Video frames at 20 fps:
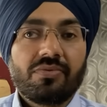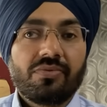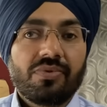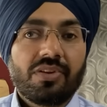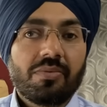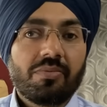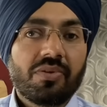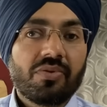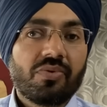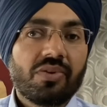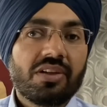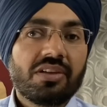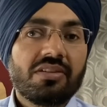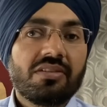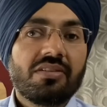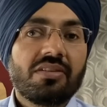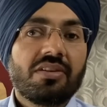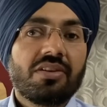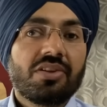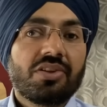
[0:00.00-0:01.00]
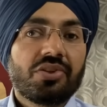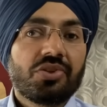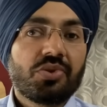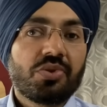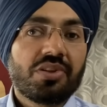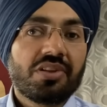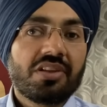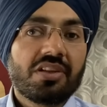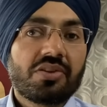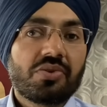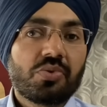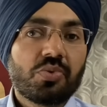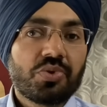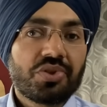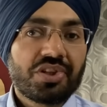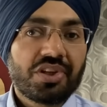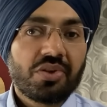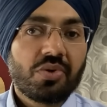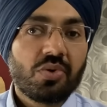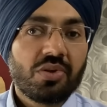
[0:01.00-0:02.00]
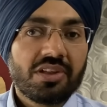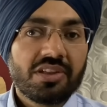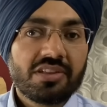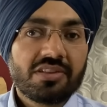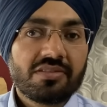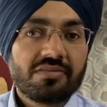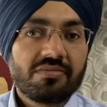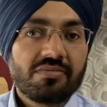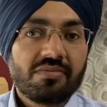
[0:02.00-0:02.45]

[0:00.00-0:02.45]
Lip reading: Number 1, you need 2 shareholders.